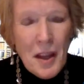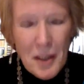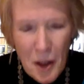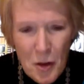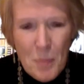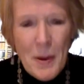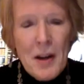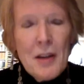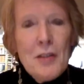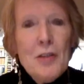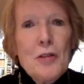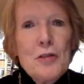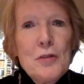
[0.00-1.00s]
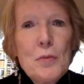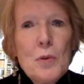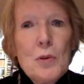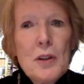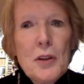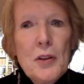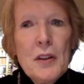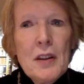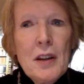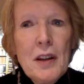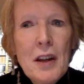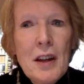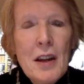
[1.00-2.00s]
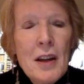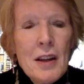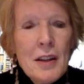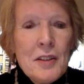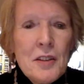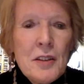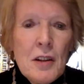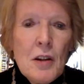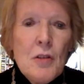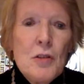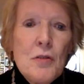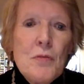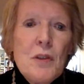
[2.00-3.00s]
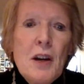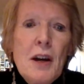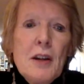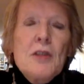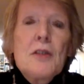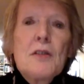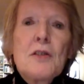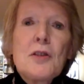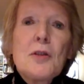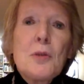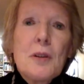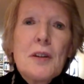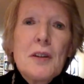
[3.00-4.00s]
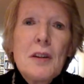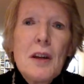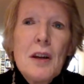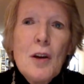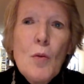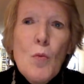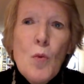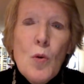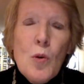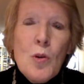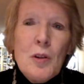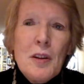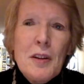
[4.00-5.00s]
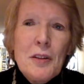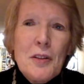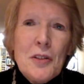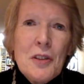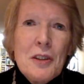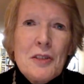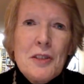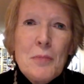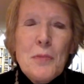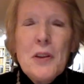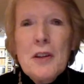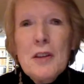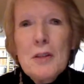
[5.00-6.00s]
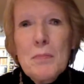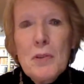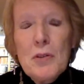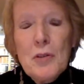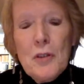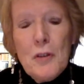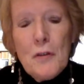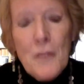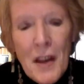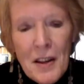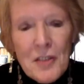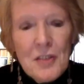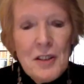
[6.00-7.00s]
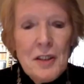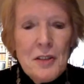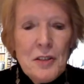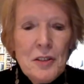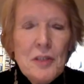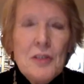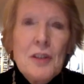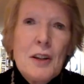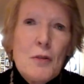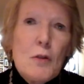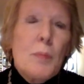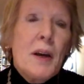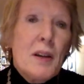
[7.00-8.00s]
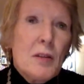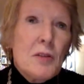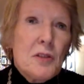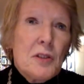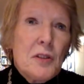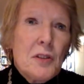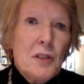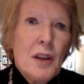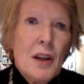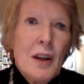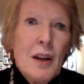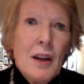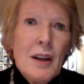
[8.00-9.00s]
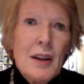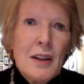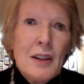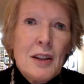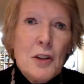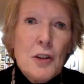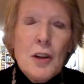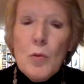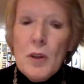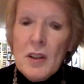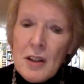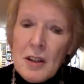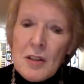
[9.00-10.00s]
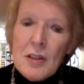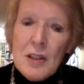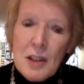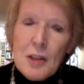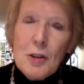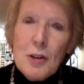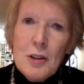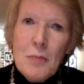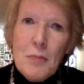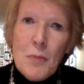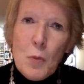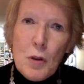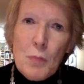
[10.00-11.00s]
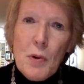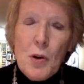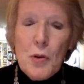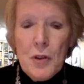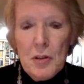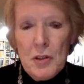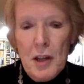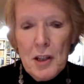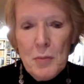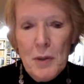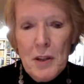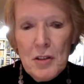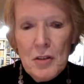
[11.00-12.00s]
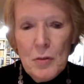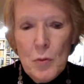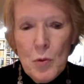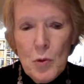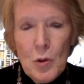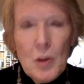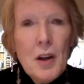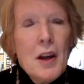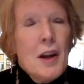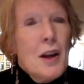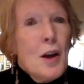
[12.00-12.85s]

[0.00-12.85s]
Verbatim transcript: Another paradox of war I think is in our own reactions to it. War is something that both fascinates us and repels us. And I think we need to deal with both those aspects of war.